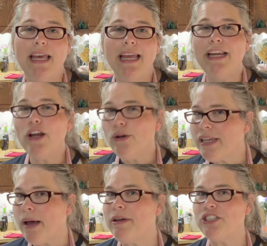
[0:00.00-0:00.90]
He knows
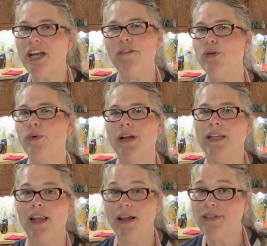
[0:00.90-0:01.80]
how much everyone
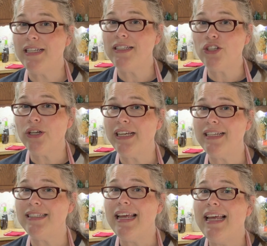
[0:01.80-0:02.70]
loves these
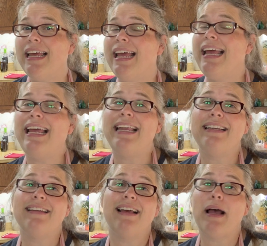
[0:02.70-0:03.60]
cookies,
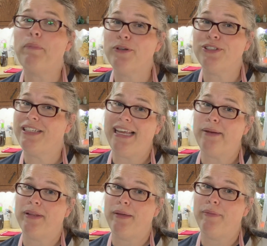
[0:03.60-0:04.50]
and I personally
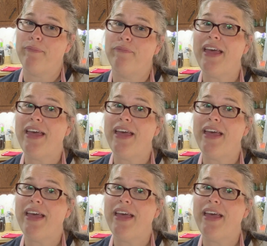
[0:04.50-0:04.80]
can't blame them.